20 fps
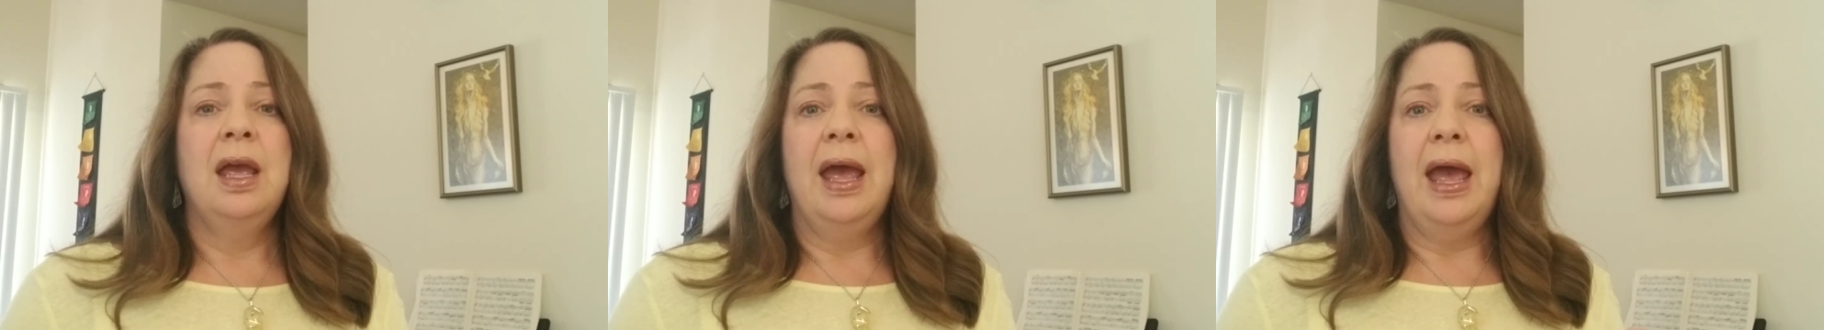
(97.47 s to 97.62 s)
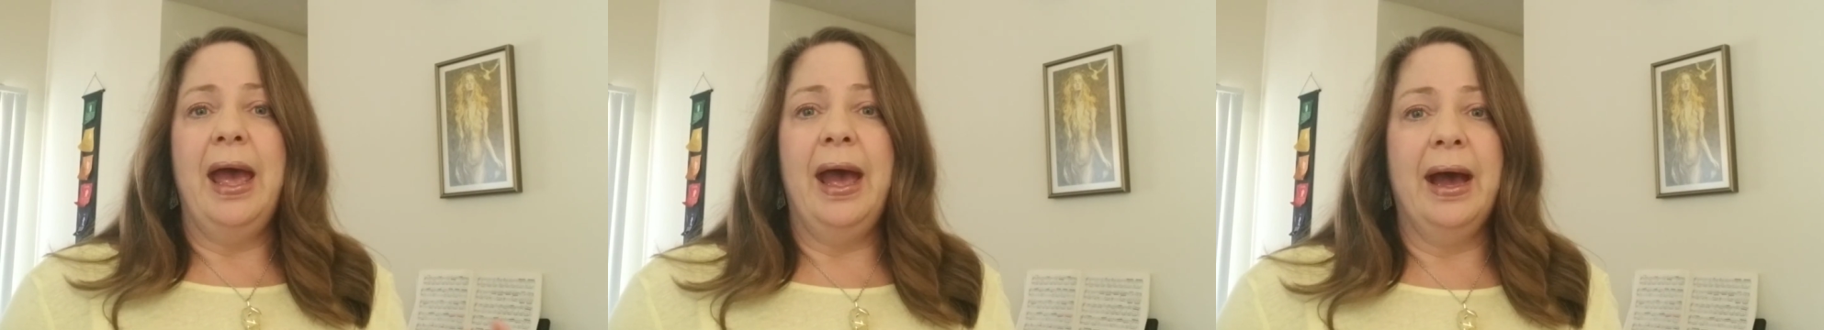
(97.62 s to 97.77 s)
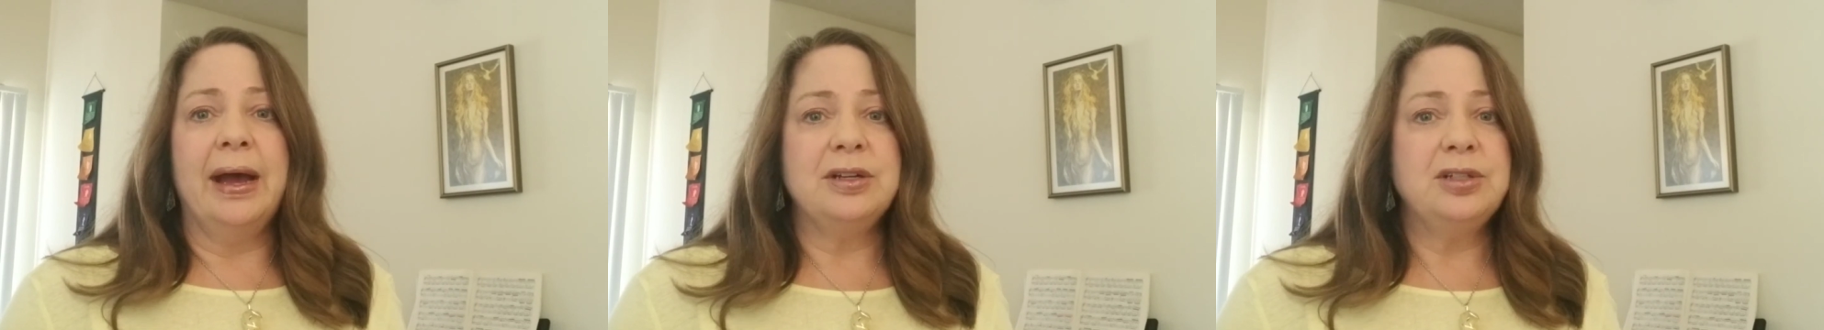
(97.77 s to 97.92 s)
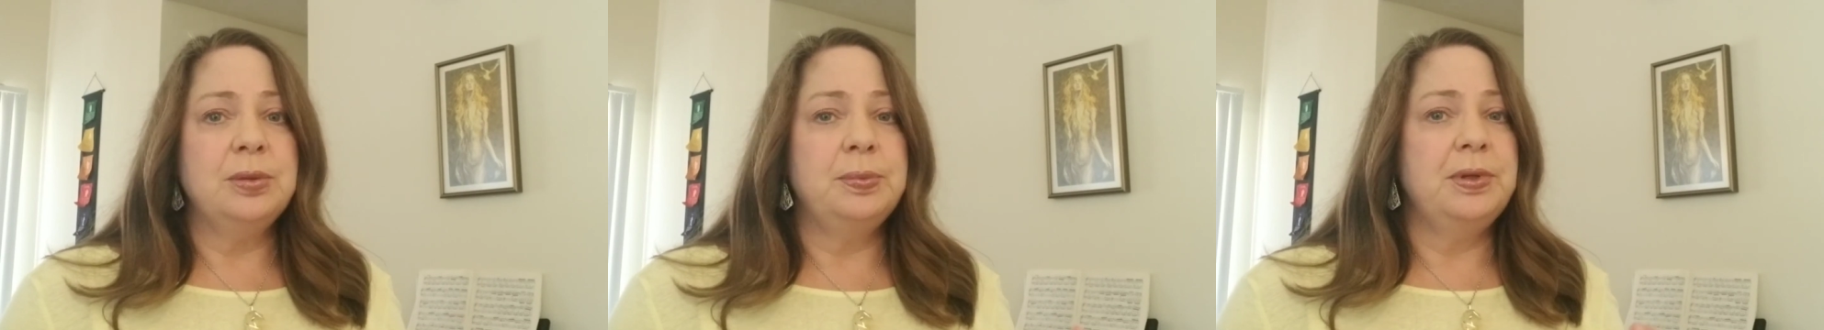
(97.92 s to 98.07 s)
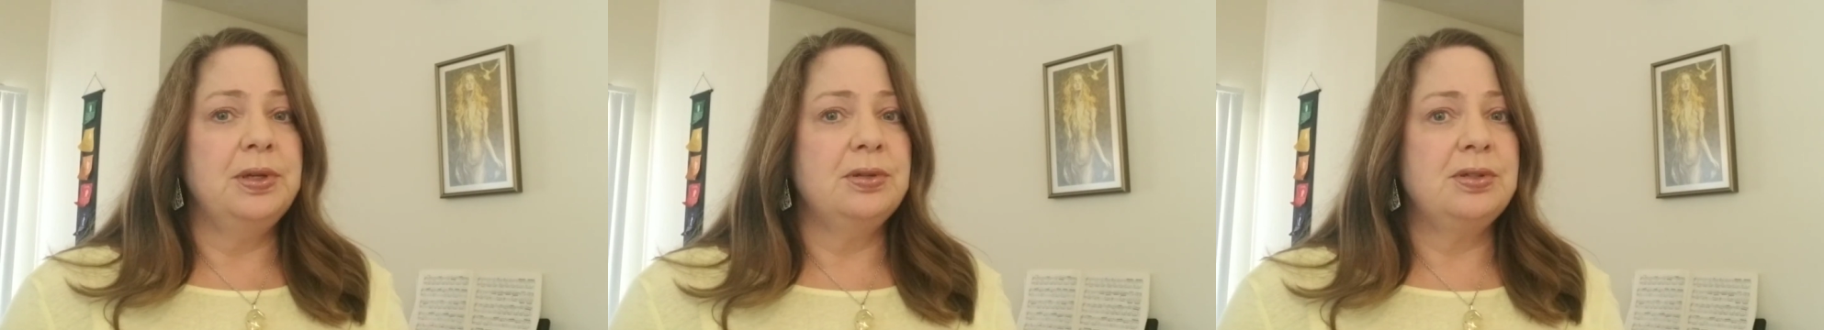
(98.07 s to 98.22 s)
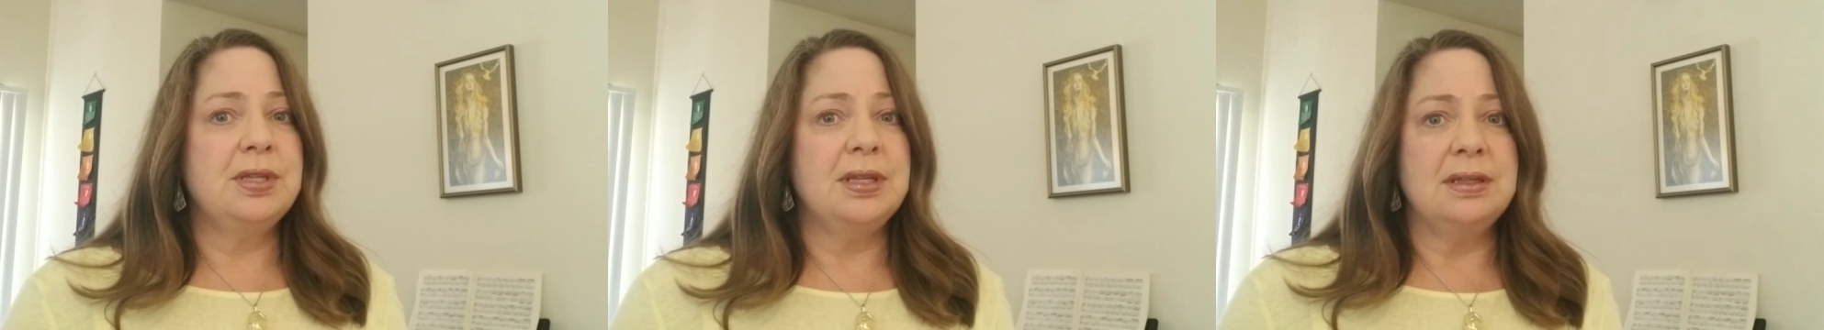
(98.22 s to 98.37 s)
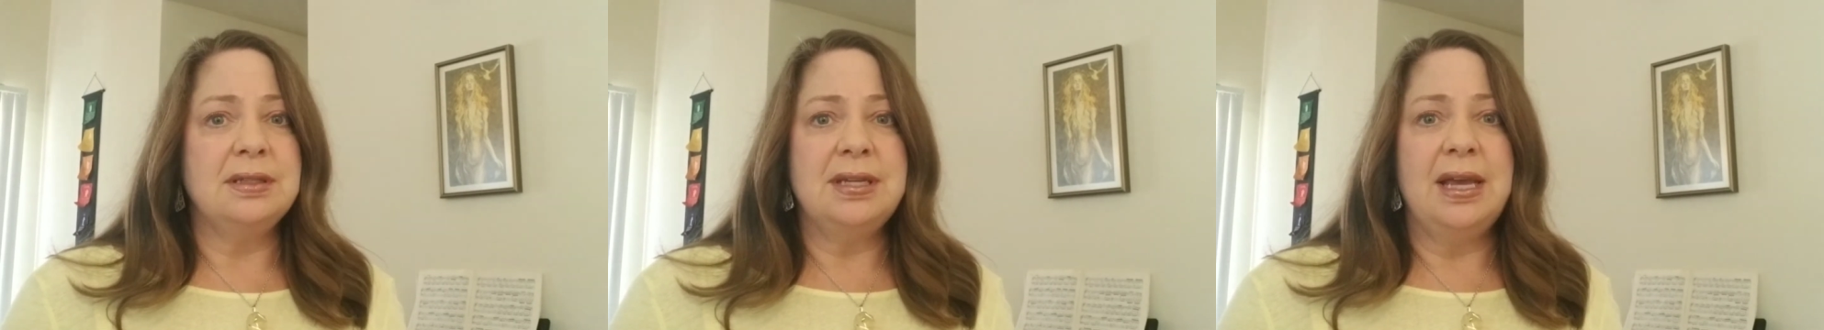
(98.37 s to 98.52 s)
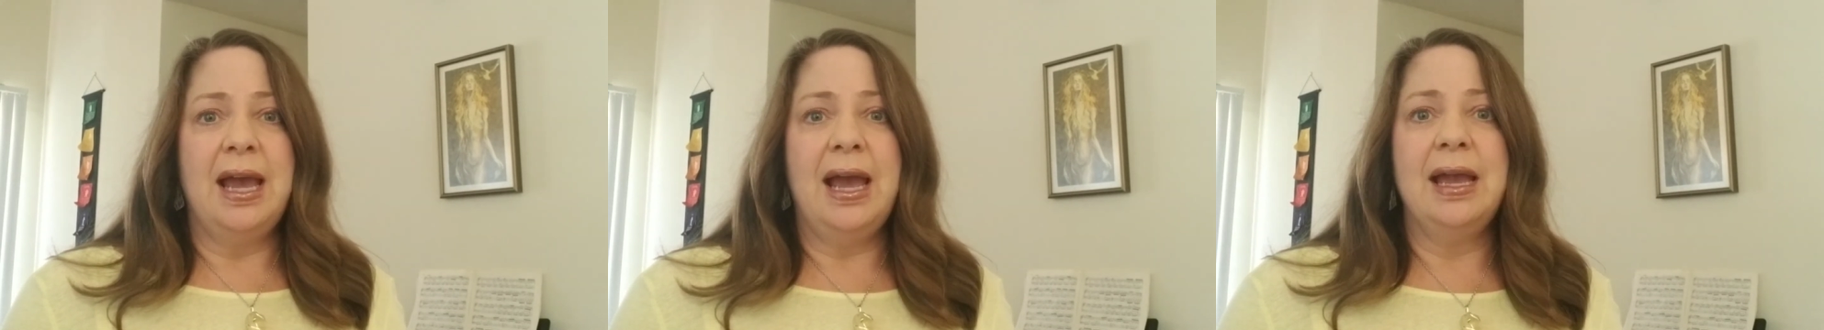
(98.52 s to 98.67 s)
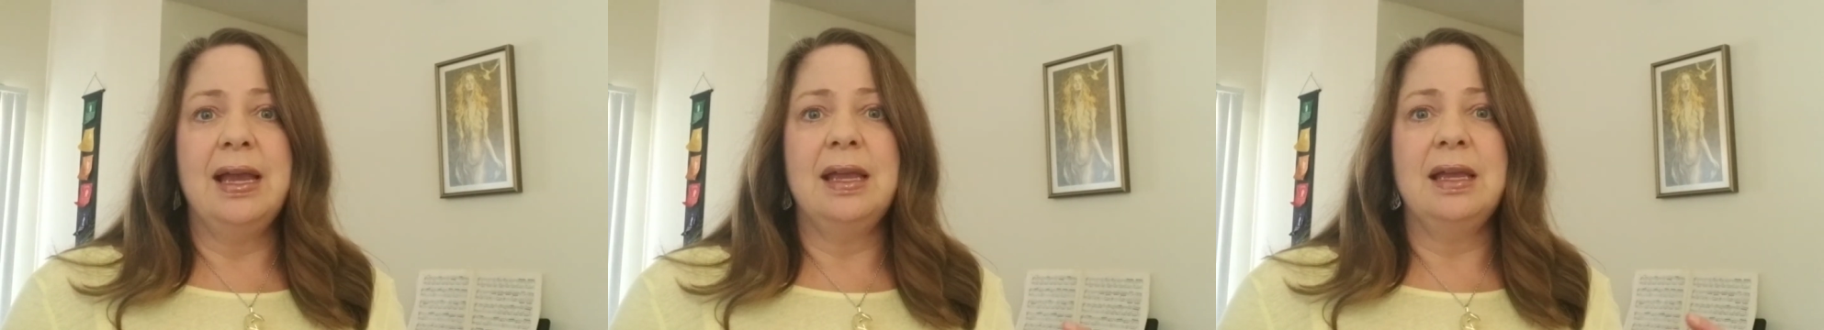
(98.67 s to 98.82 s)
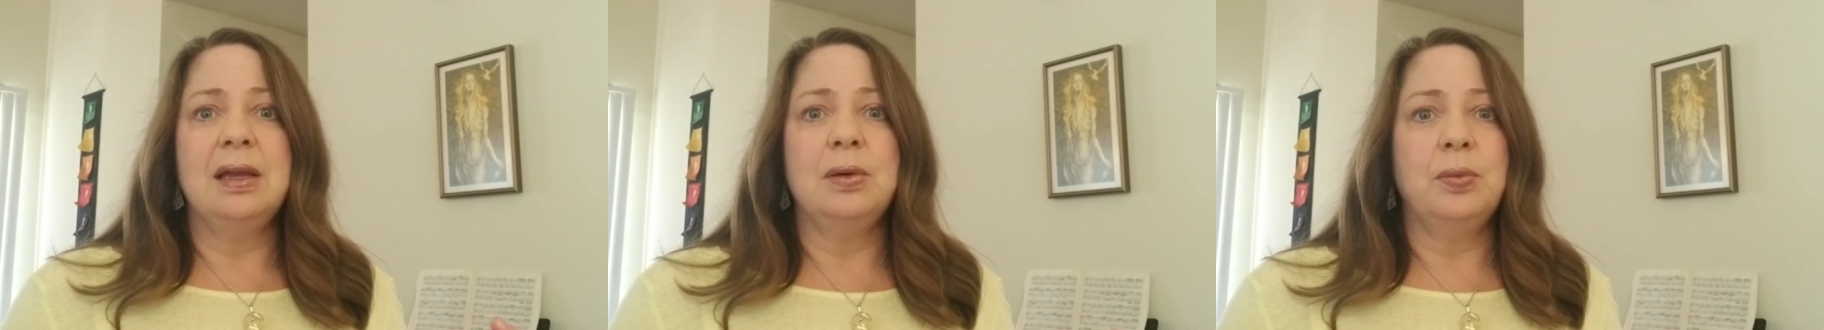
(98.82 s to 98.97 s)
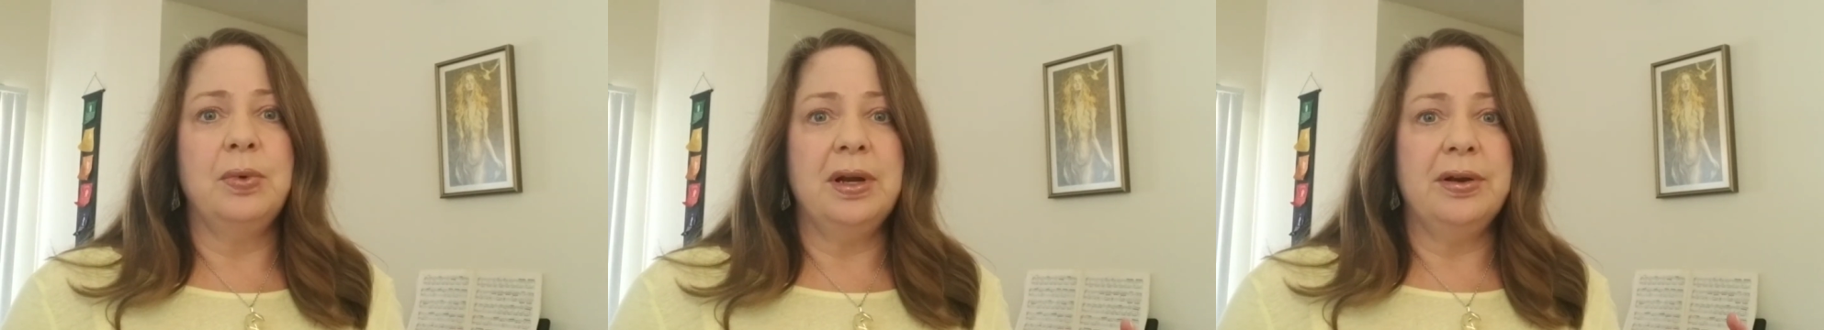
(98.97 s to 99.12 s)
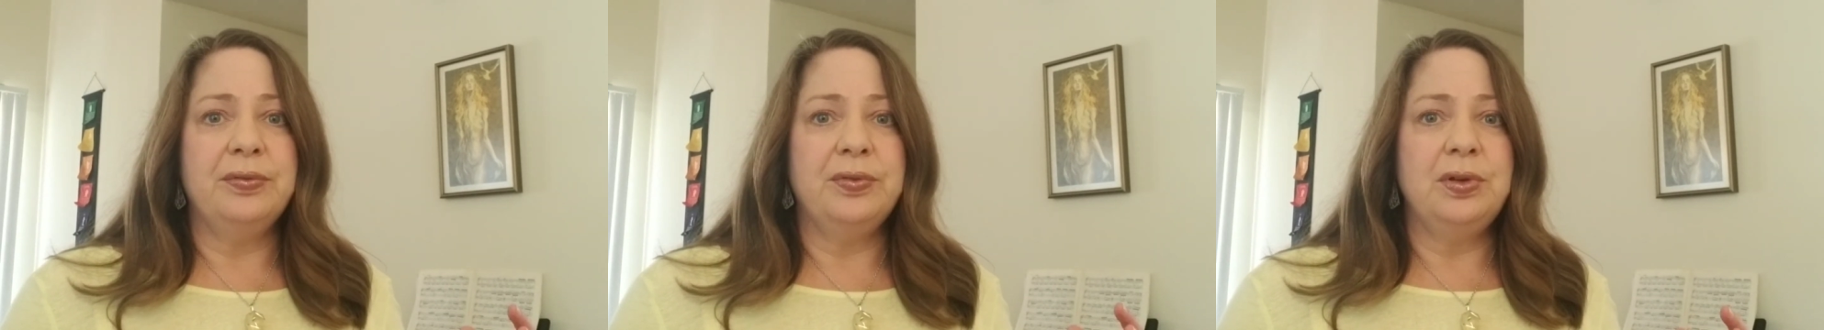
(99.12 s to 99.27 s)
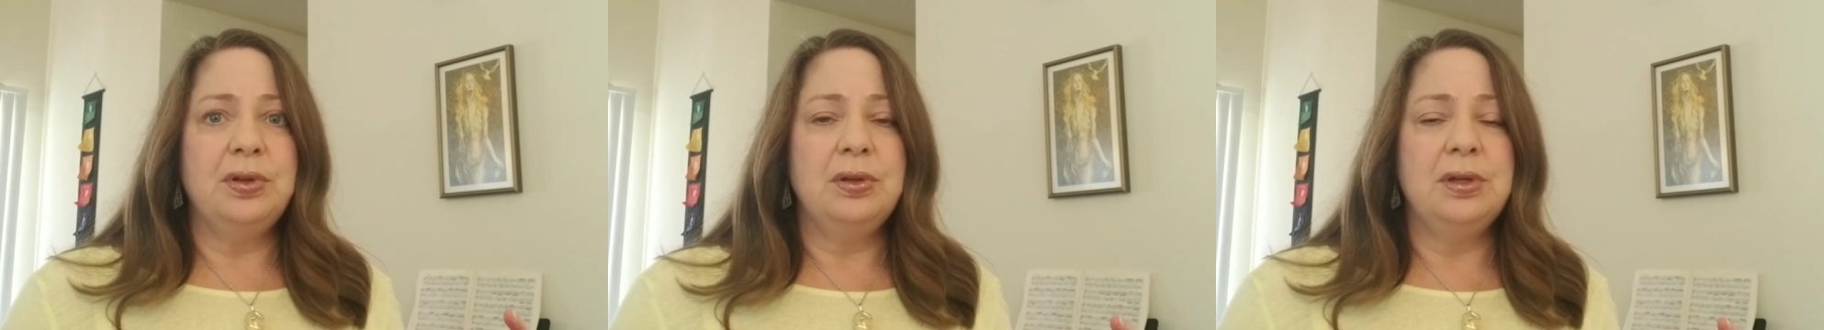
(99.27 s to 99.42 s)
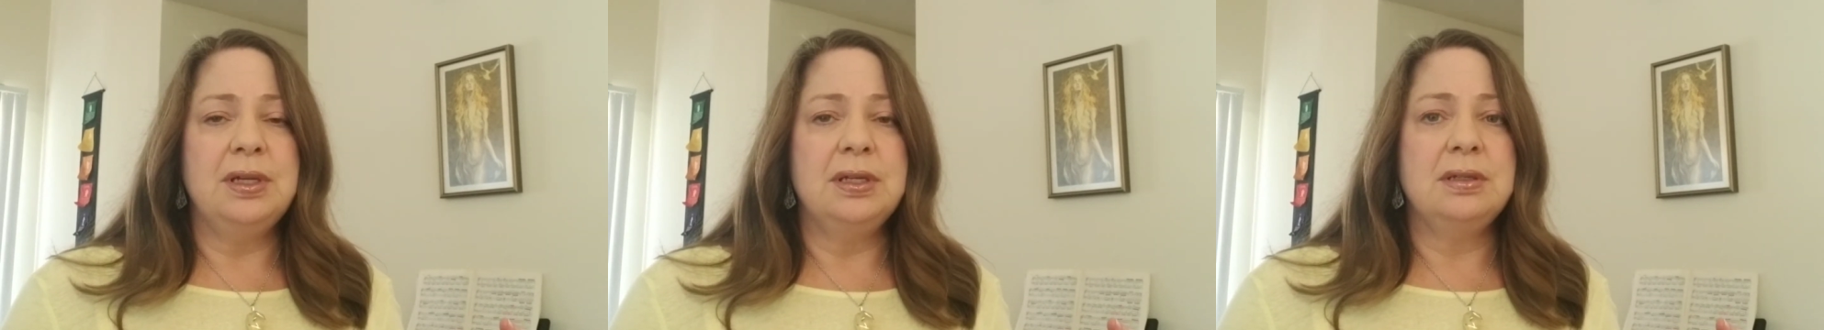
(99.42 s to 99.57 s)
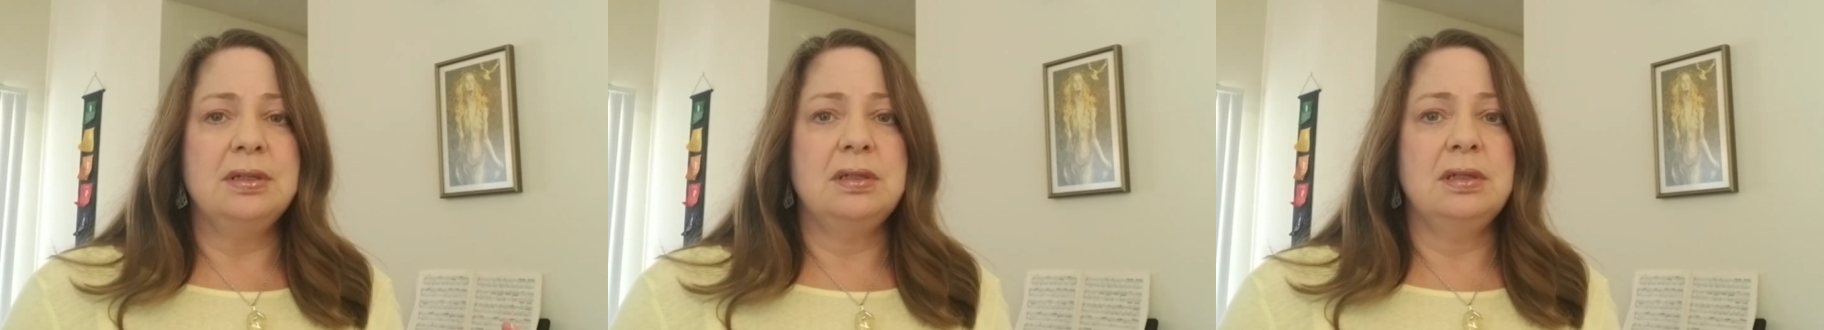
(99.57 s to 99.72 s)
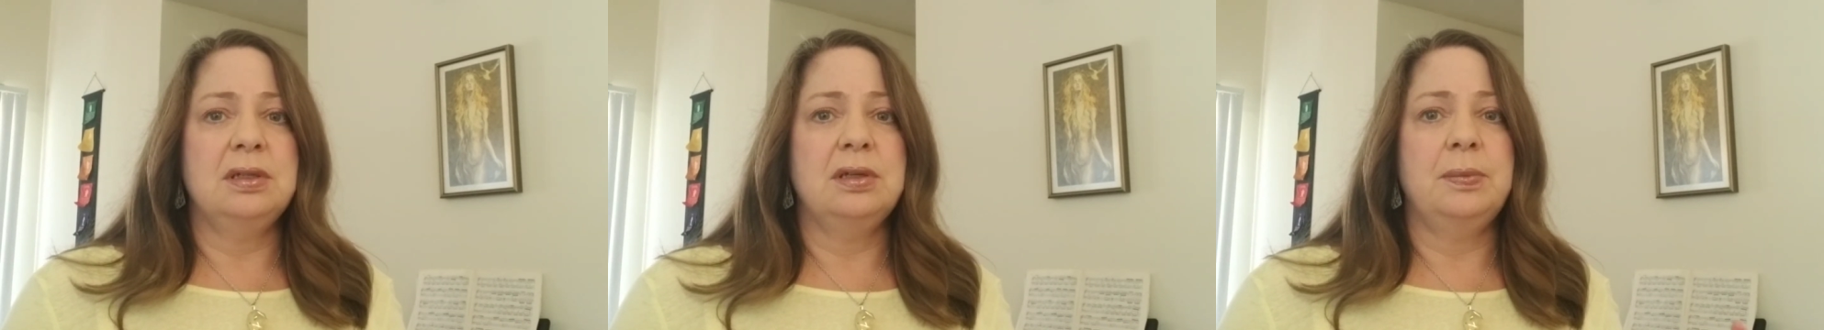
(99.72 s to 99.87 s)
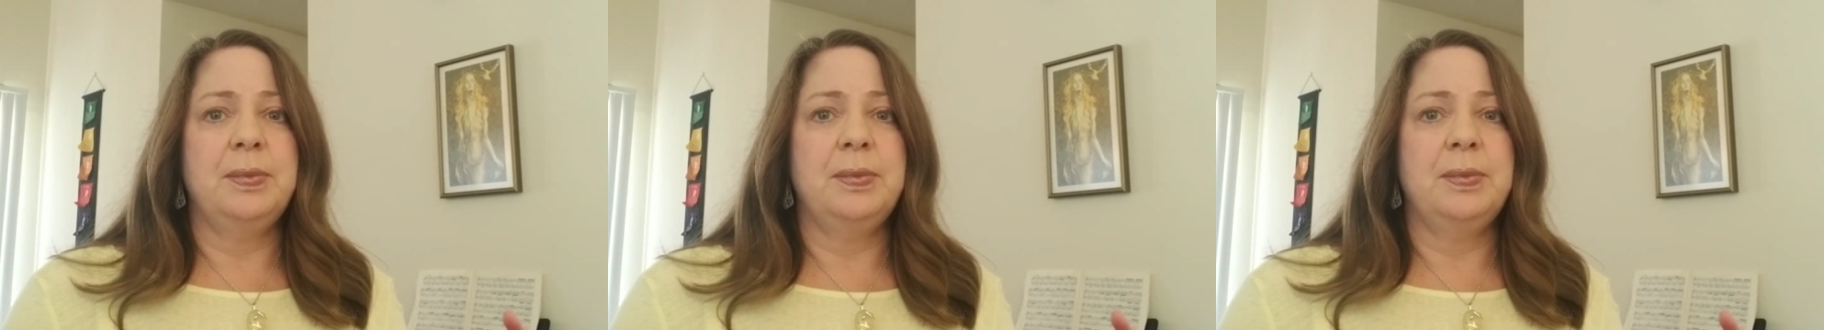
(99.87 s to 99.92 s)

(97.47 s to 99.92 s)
attributes and tagging and whatever you need to do